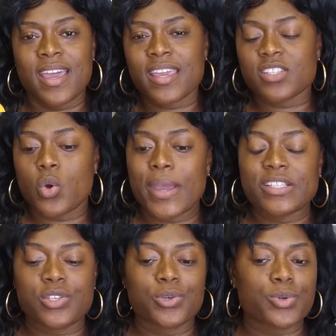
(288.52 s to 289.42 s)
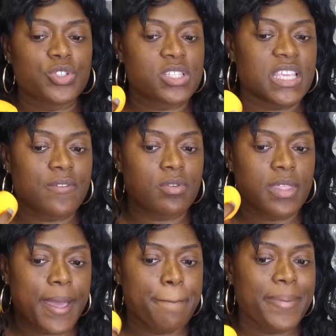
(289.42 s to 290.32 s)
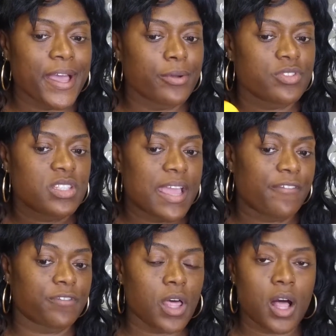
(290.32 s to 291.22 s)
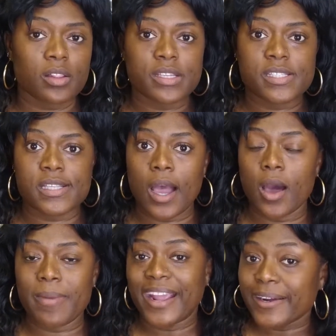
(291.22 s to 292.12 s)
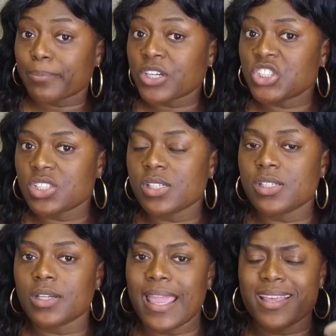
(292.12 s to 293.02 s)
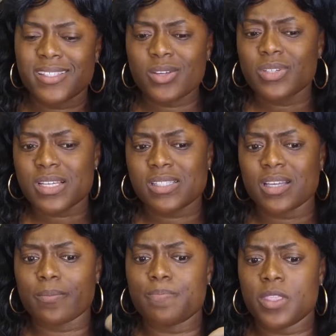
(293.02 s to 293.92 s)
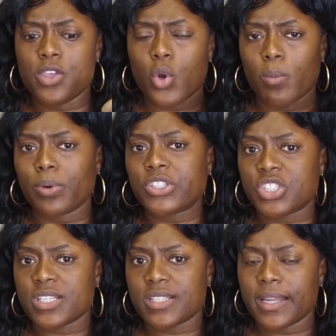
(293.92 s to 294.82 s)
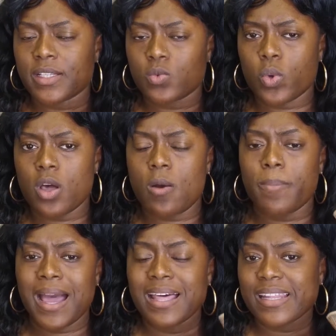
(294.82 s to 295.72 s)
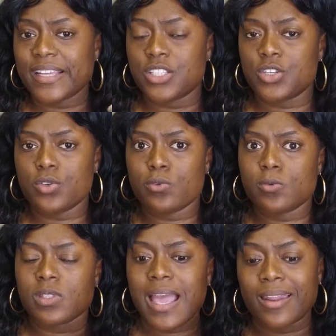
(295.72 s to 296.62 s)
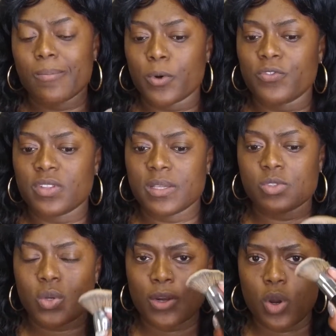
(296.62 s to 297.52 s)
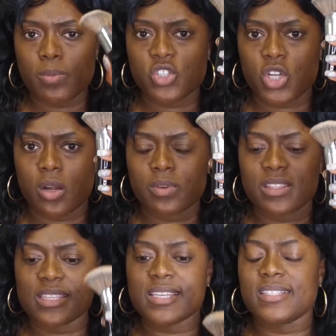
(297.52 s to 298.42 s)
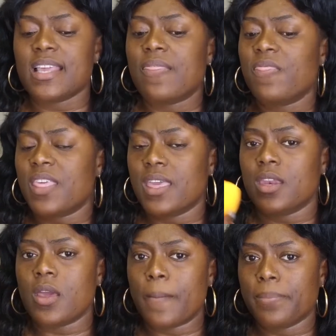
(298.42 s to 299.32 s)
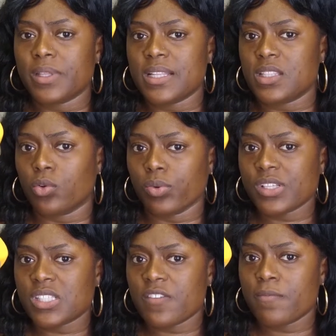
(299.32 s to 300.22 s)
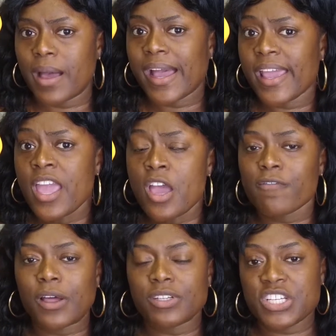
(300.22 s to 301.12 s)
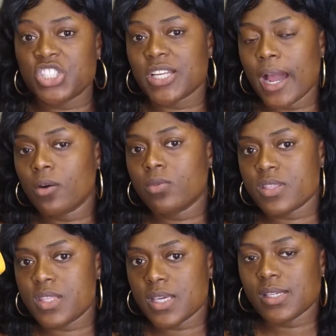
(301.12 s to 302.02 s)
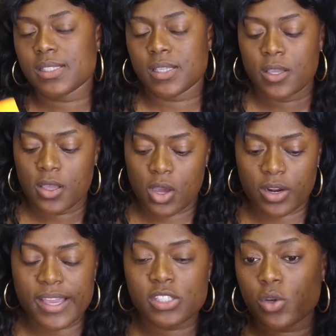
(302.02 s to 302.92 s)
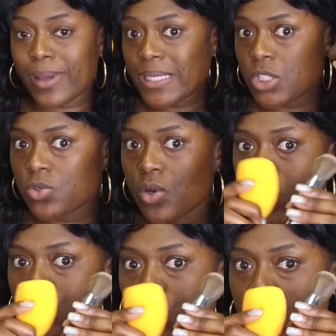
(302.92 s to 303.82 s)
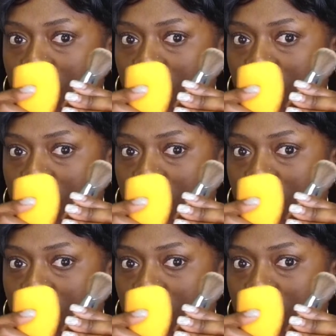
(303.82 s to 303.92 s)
is going to just give you that bounce, that flawless airbrush look, and so does a brush does that as well, but I like to use kind of both of them. So I normally start with this and then blend the rest of my foundation out with this. All right, so my two go-to